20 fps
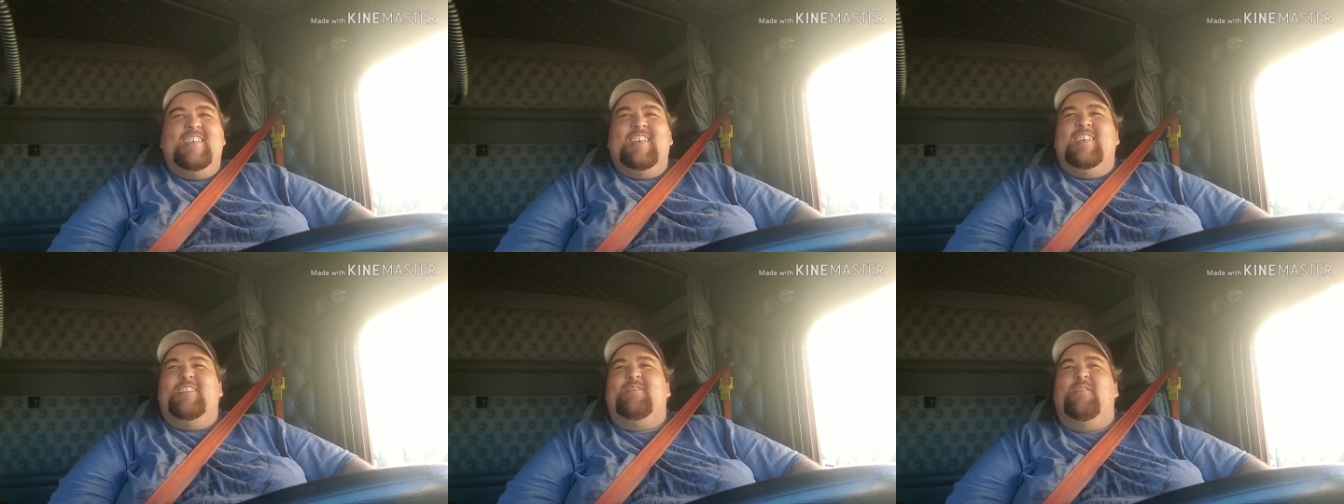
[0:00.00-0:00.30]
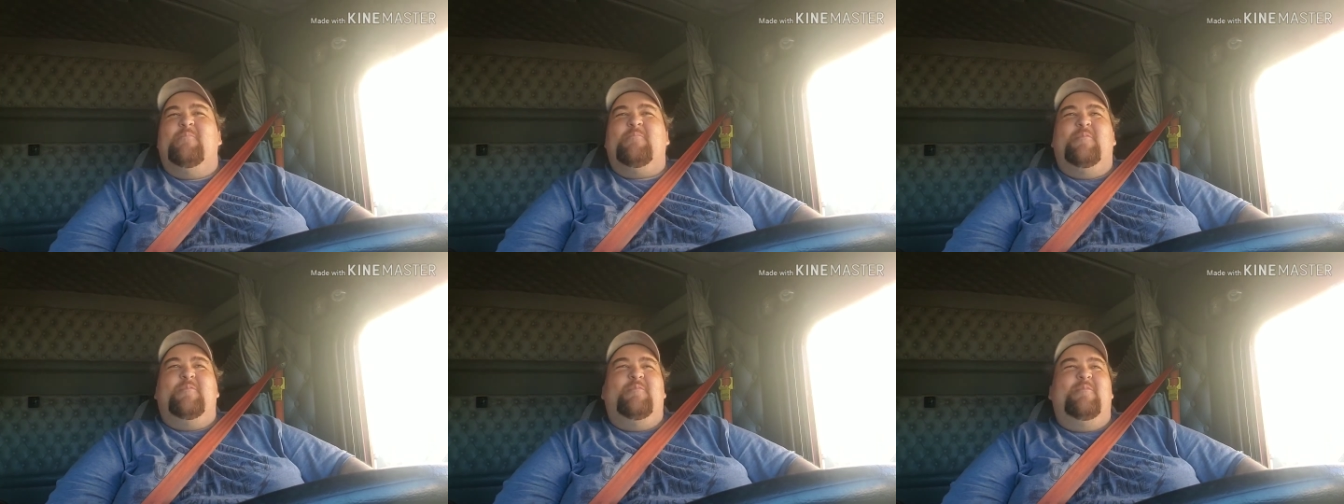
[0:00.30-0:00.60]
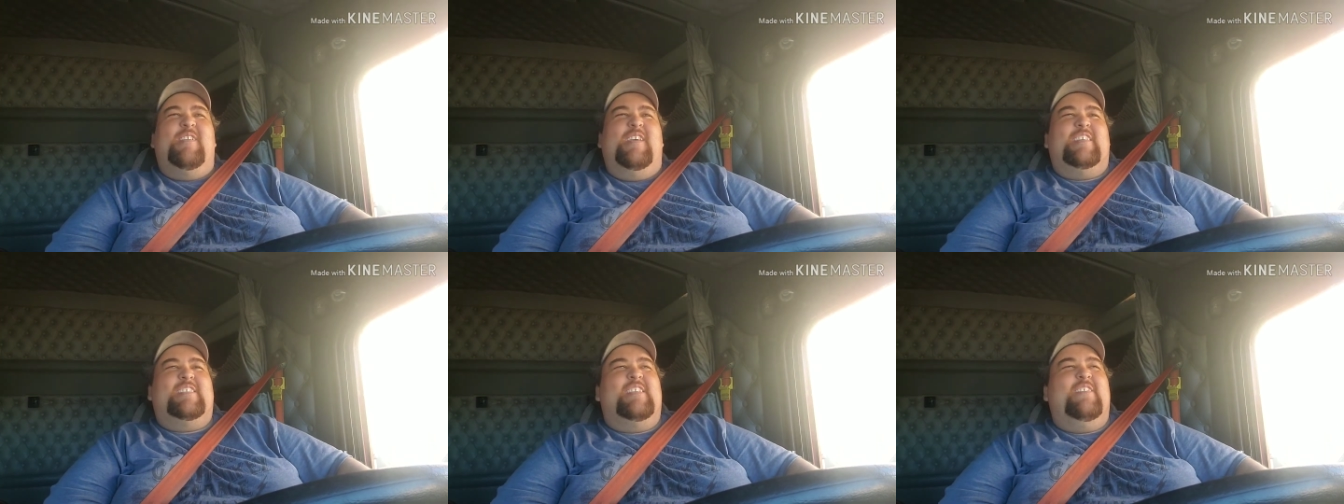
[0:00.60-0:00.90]
That's what I'm gonna do
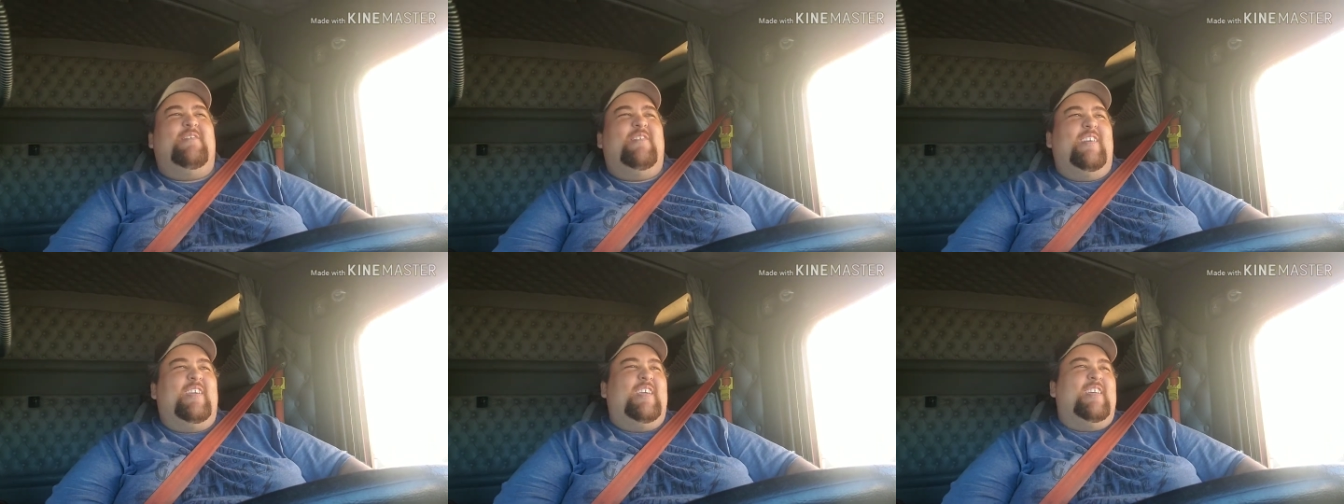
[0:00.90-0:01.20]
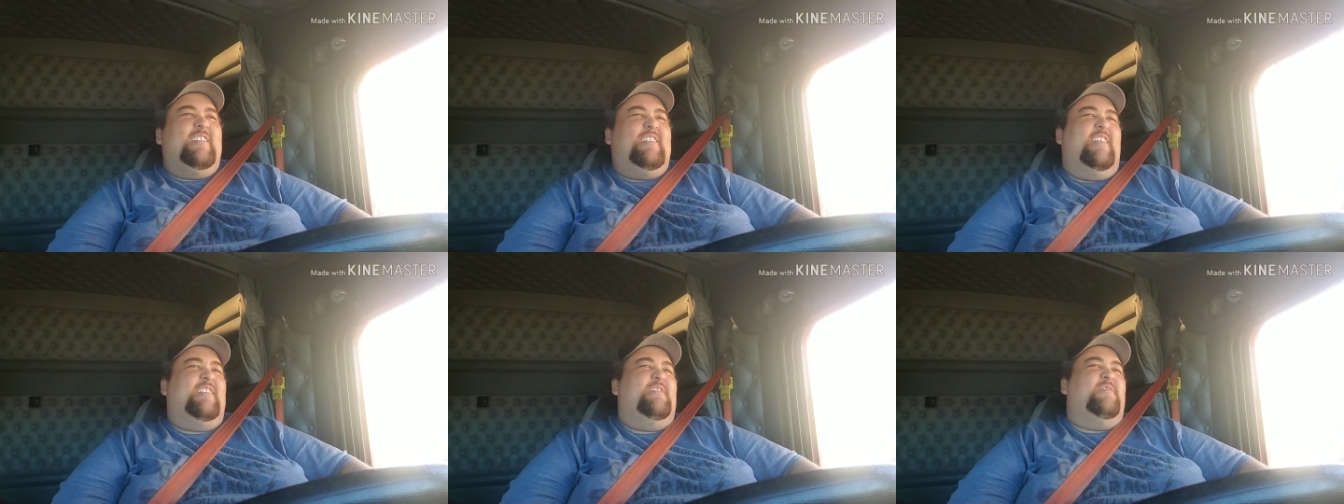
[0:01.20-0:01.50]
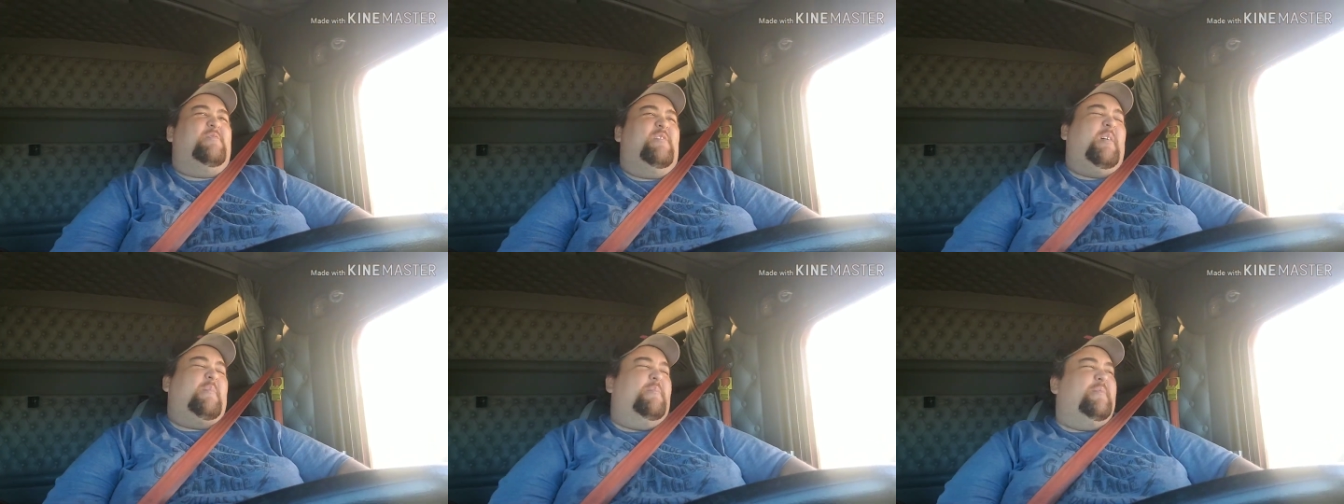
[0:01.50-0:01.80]
next after I get done
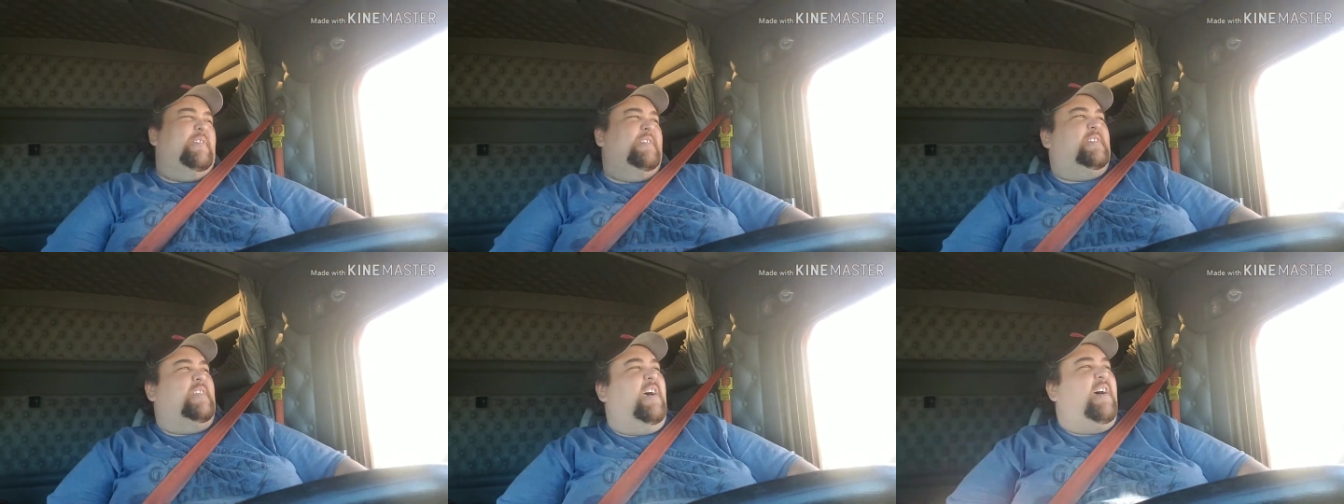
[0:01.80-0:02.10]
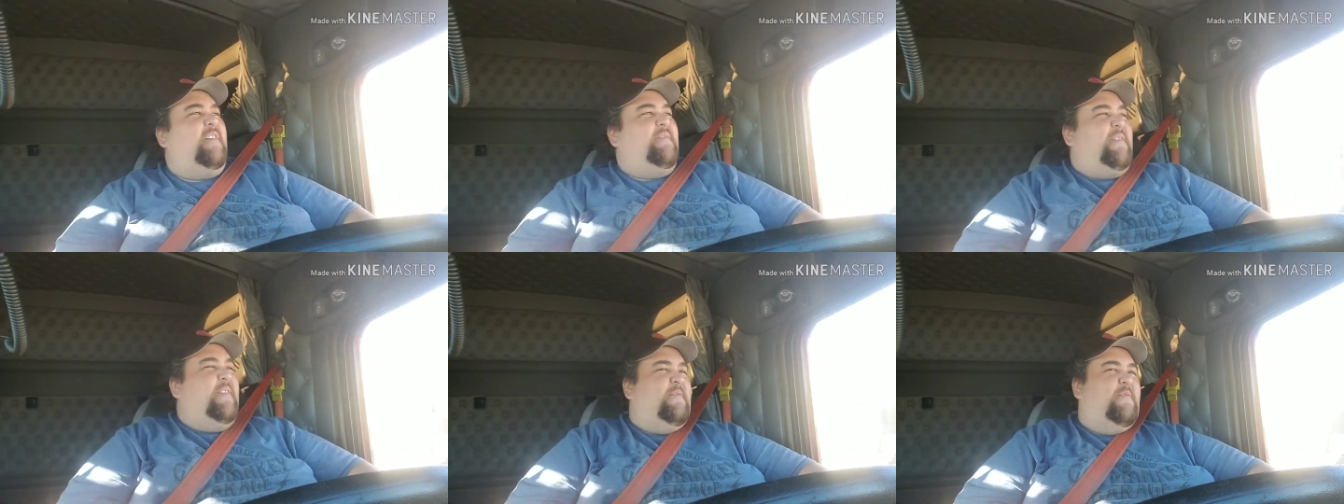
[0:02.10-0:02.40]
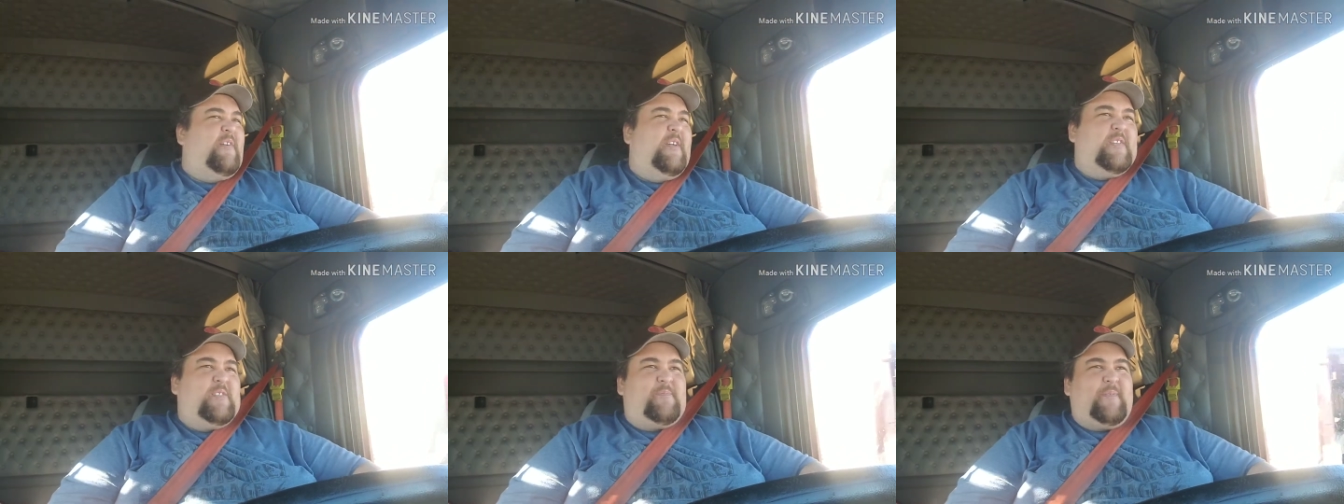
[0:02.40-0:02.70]
dropping this off,
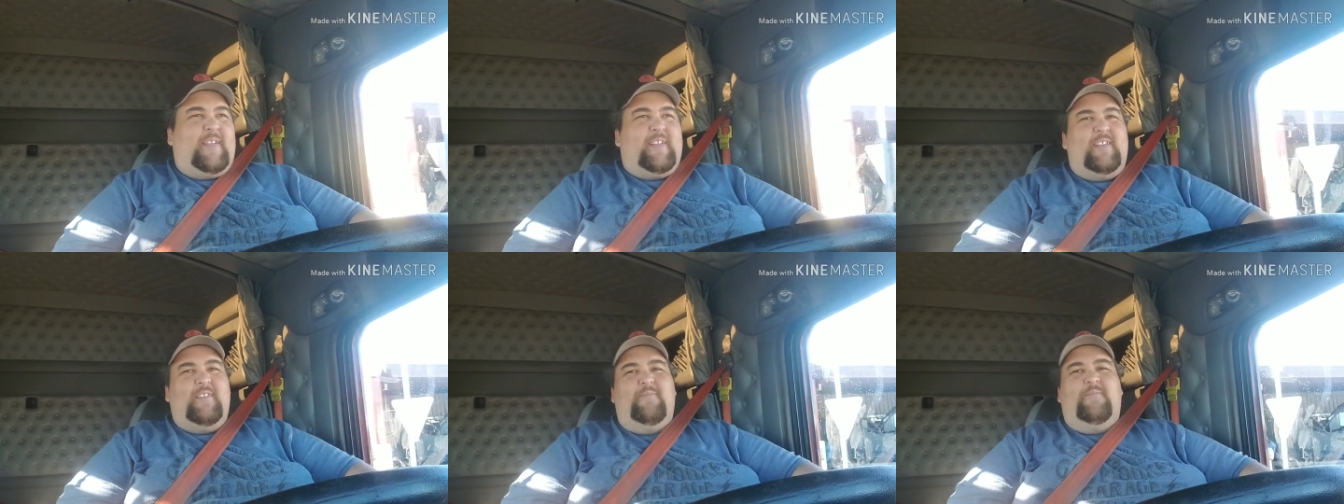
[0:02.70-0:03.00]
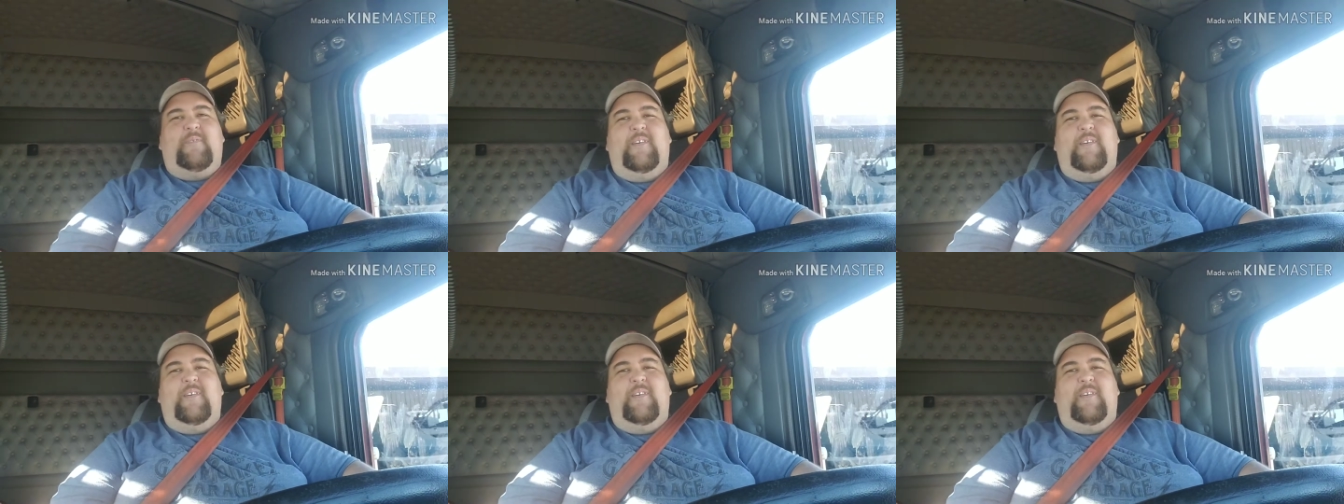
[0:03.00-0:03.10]
after I inspect it.